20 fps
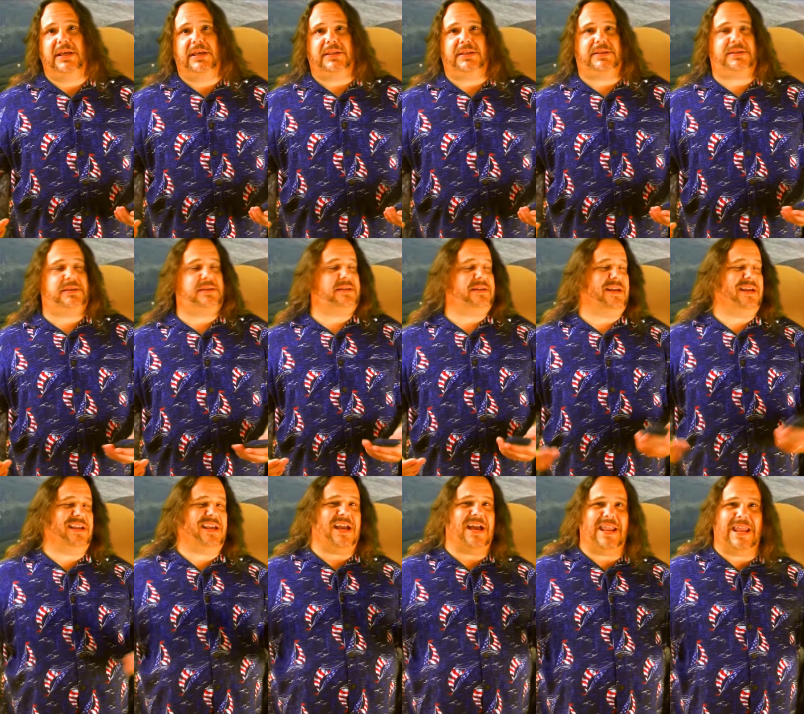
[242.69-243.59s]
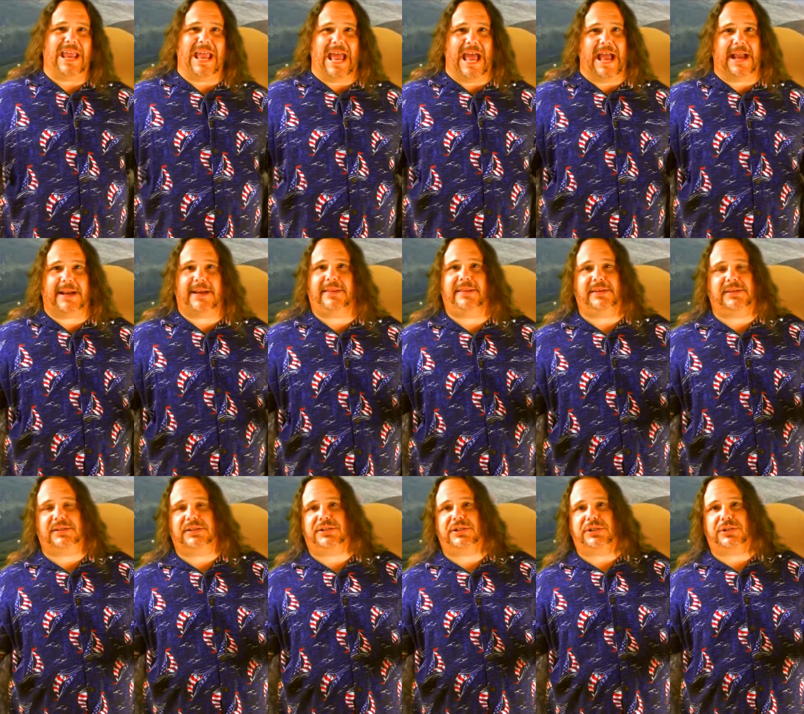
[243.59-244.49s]
This isn't any kind of hack.
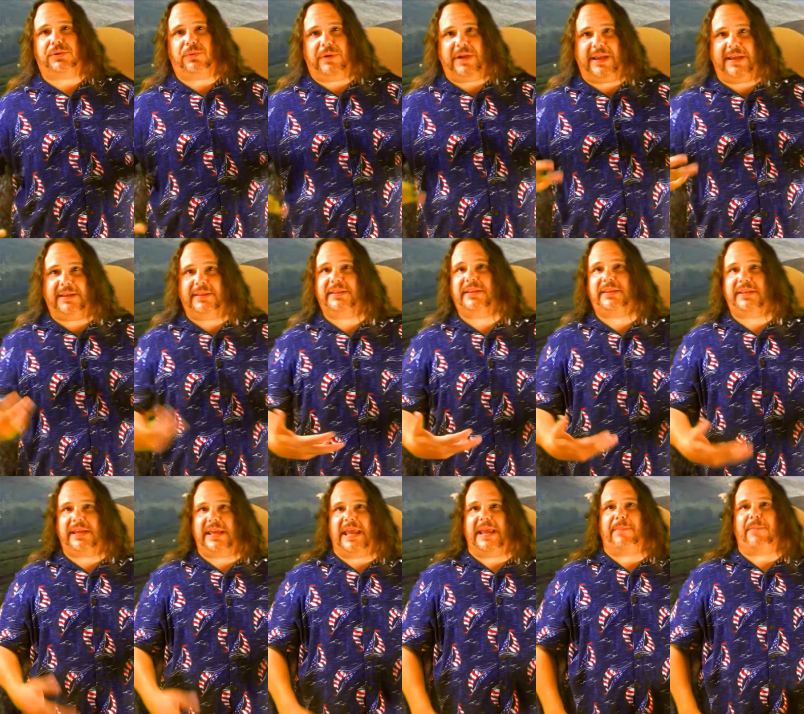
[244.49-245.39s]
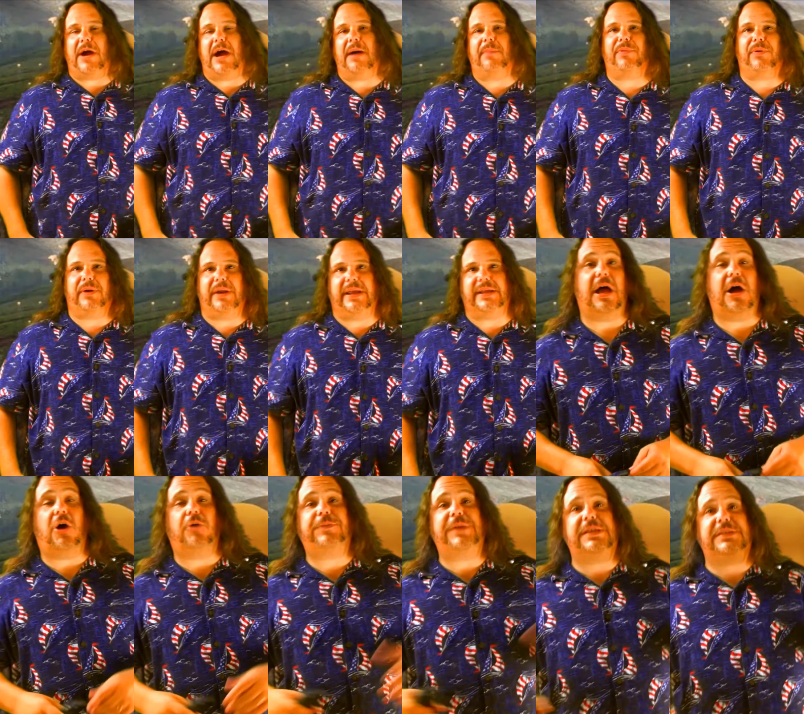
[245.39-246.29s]
This is just the way that the game operates. I
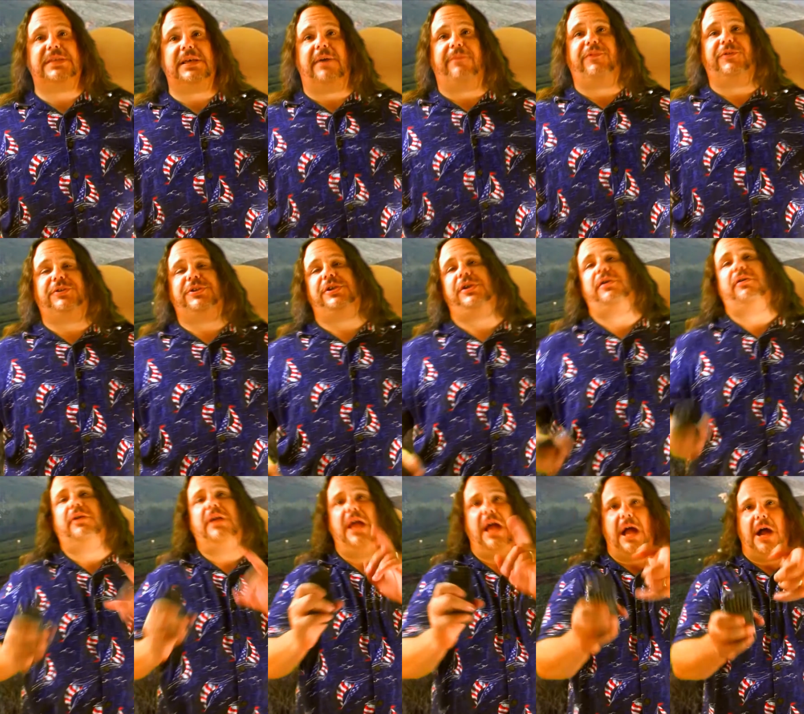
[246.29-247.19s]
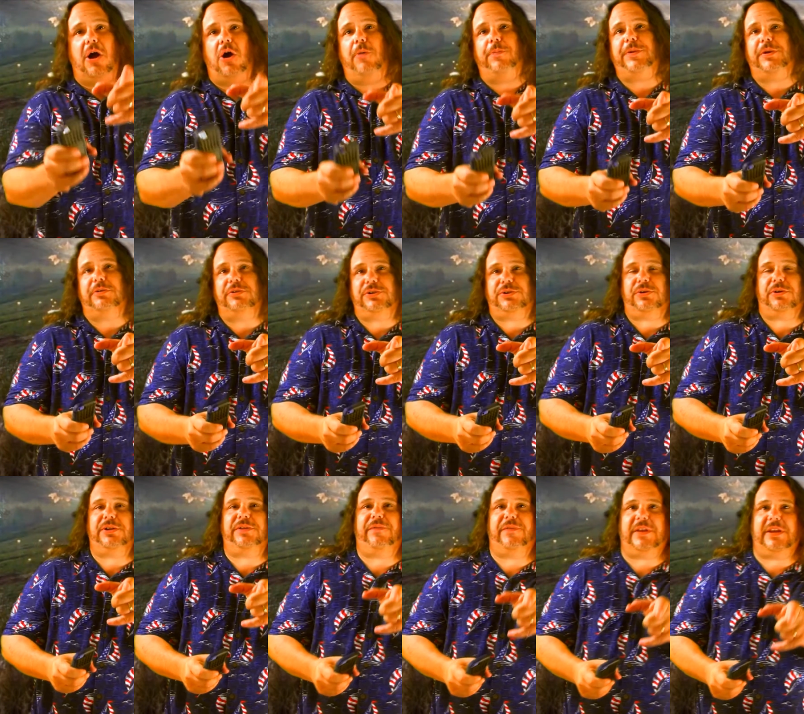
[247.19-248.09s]
hope that's helpful to you. I hope you
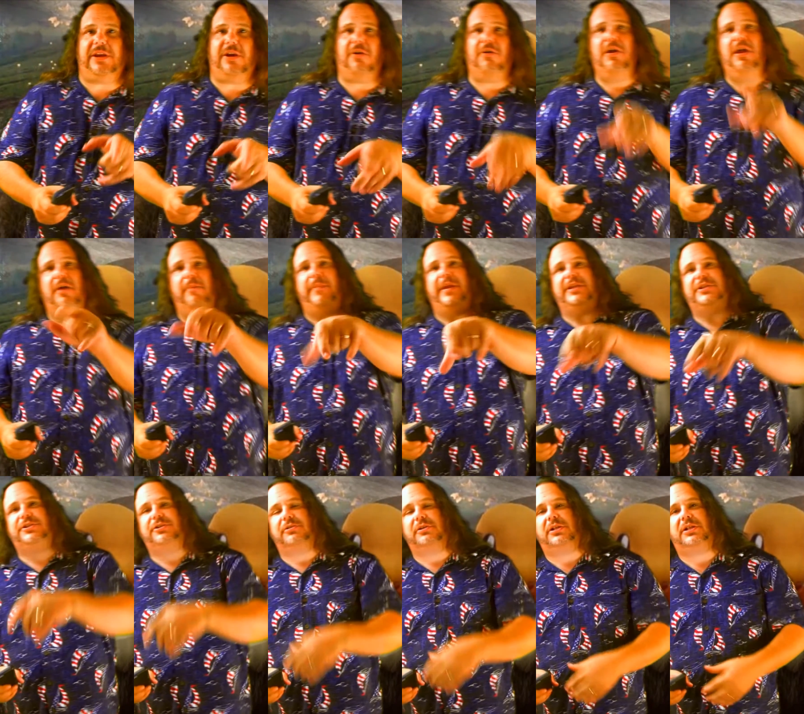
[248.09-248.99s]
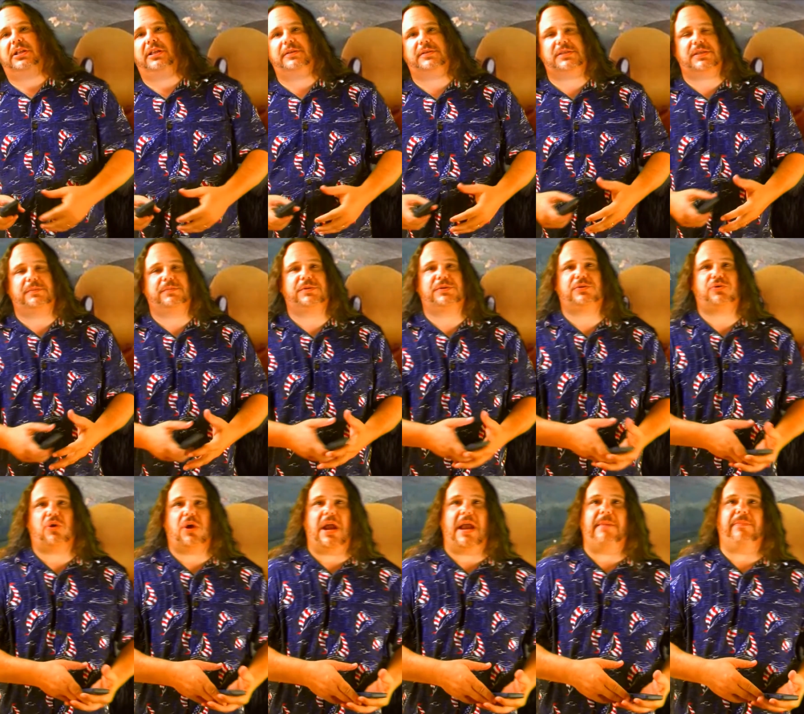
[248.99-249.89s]
enjoyed the video. Make sure and click
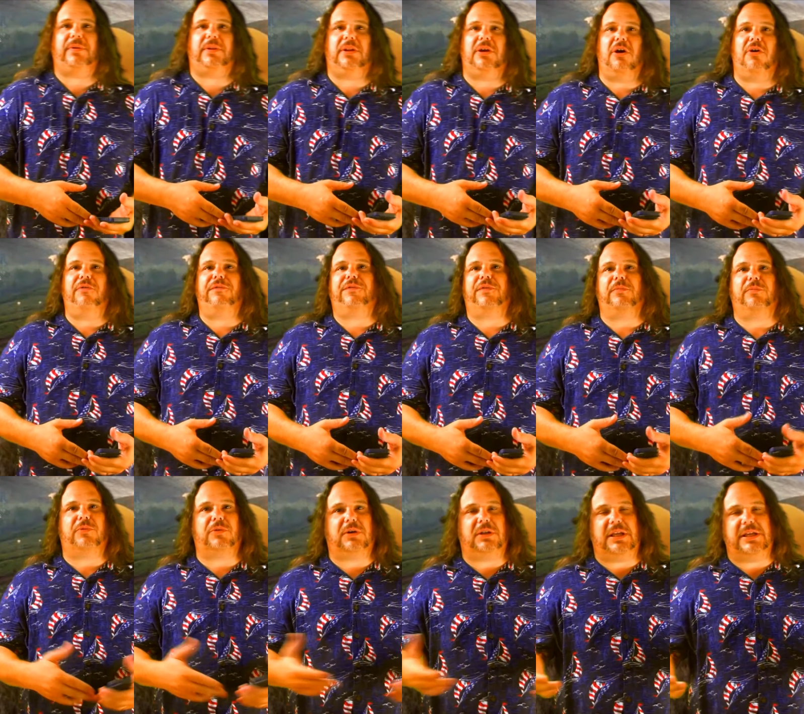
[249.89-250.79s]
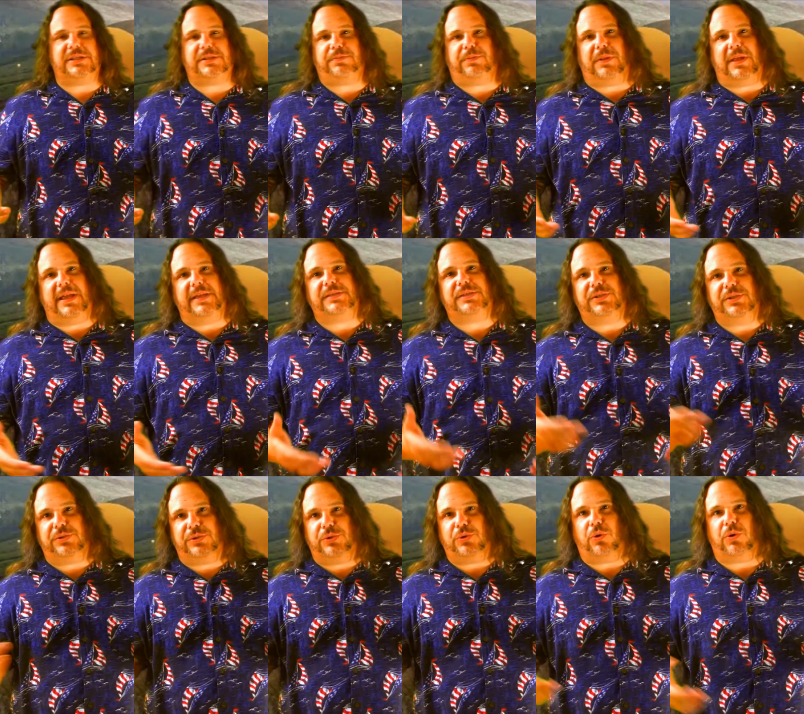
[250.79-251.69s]
subscribe below for more Let's Plays and
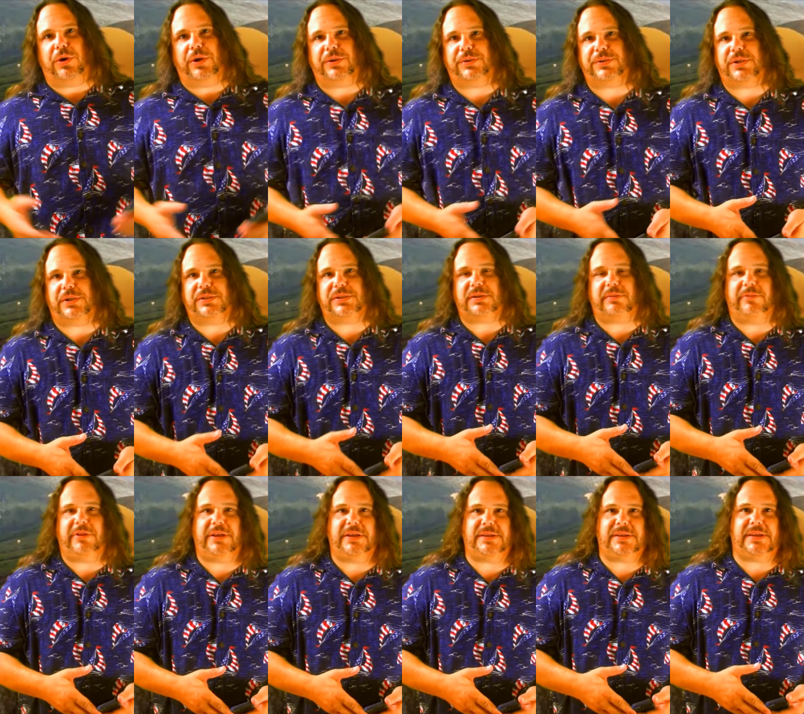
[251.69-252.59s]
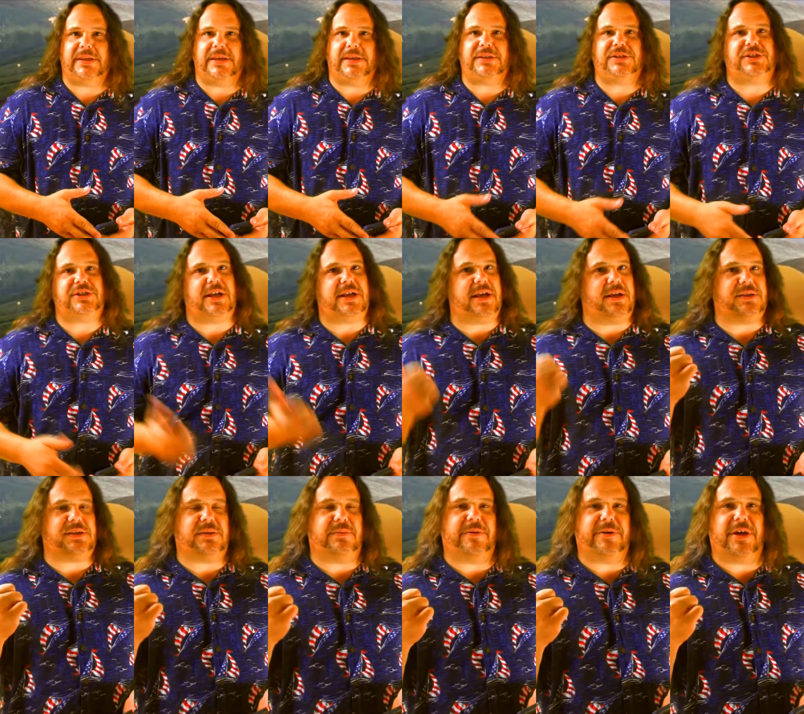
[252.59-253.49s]
tutorials on some of these things. Check out
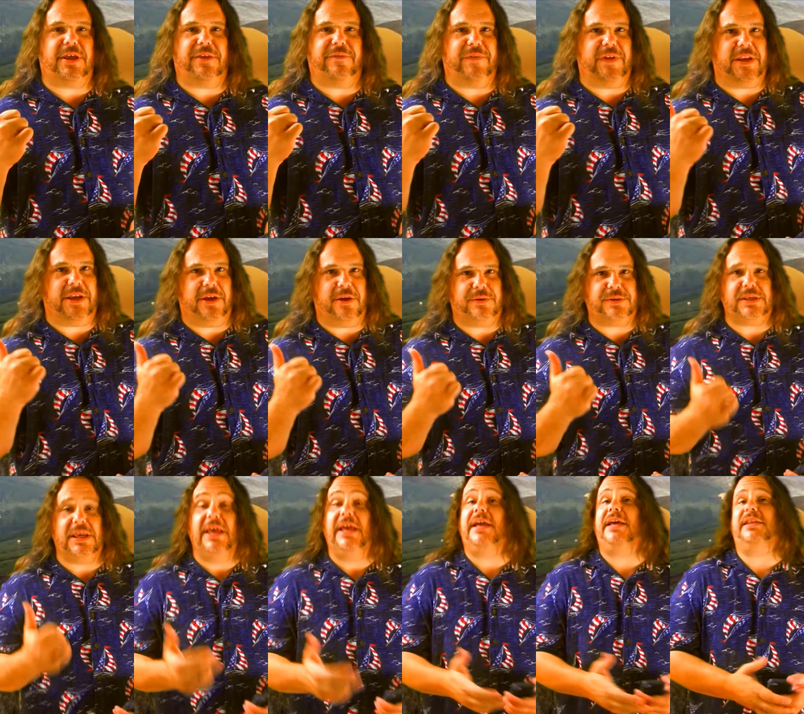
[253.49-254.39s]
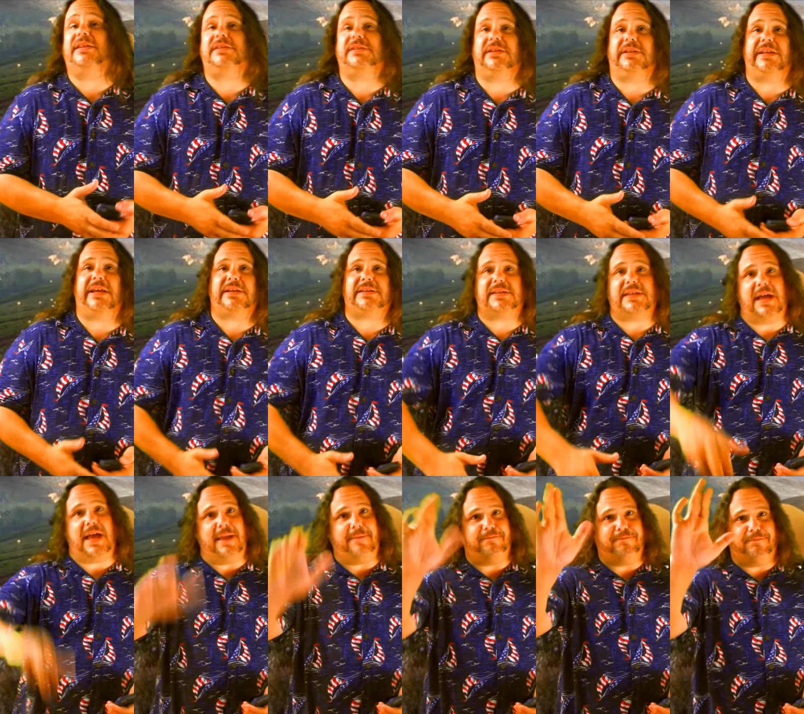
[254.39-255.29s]
some of my other videos. And until next
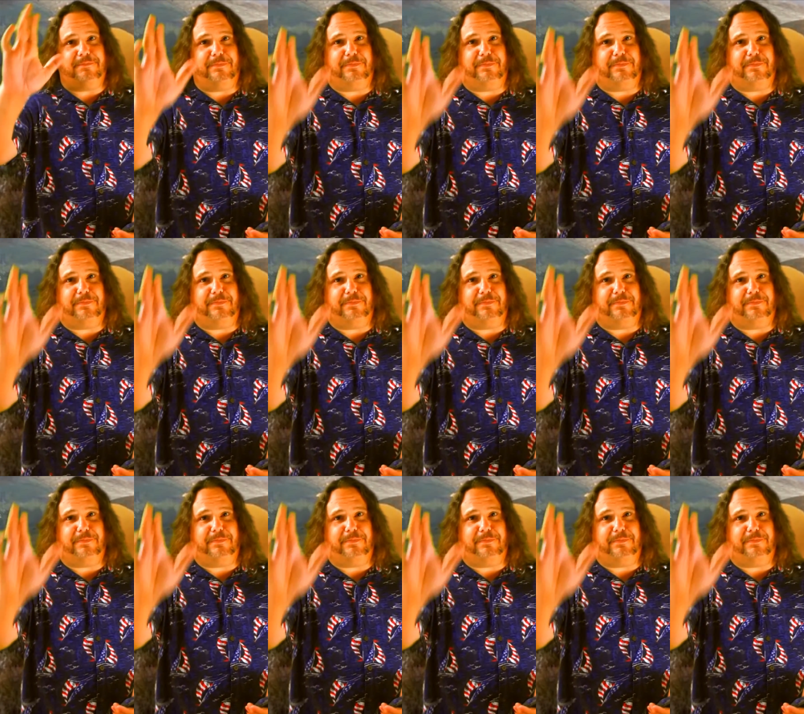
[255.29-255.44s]
time,